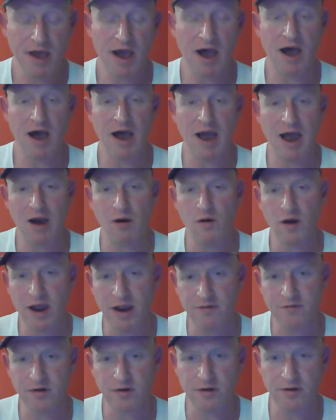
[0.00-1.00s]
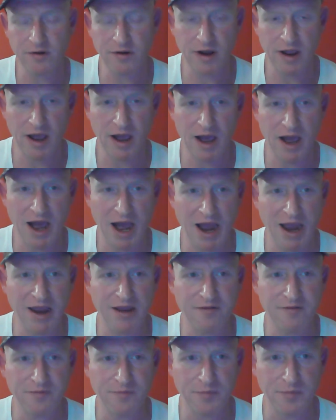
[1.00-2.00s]
However,
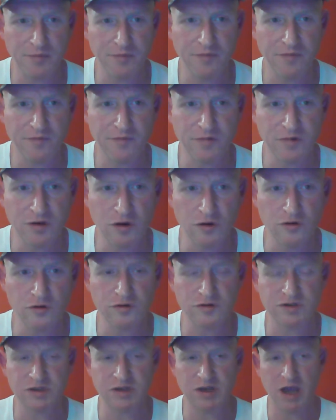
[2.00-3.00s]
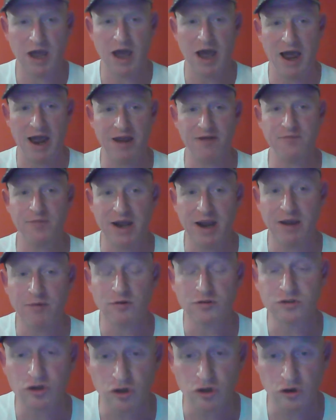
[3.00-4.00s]
I have been
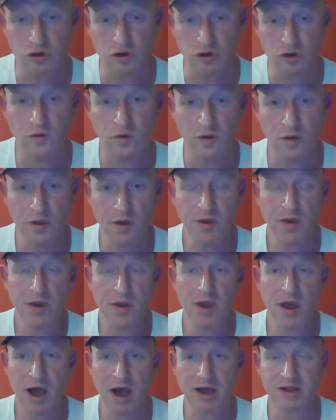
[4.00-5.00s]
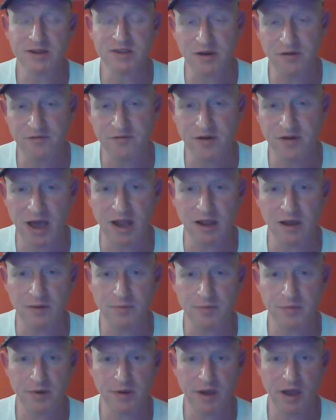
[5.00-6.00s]
able to
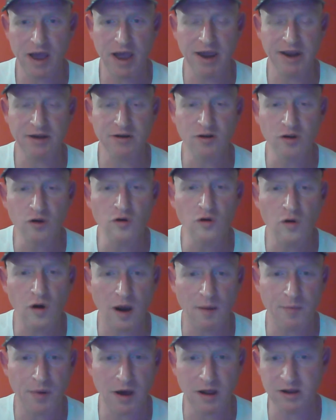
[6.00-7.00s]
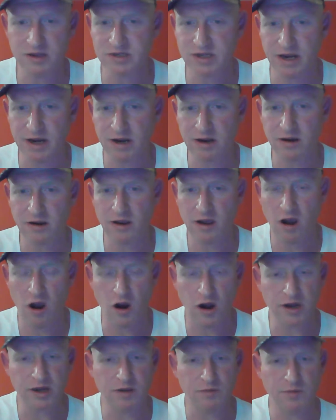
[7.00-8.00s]
develop a new apologetic
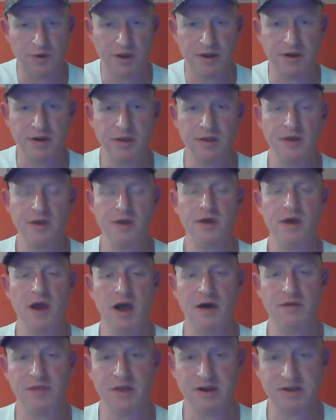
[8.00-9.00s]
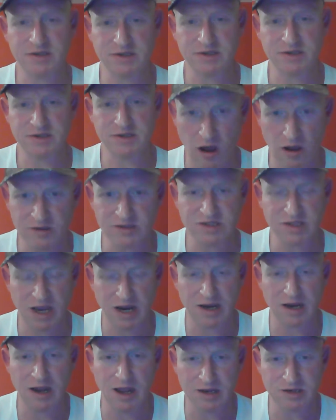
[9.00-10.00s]
argument that is called
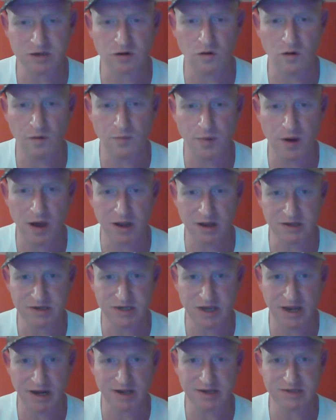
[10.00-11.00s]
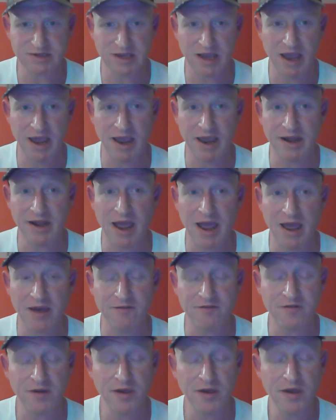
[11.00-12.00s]
psychological apologetics, and have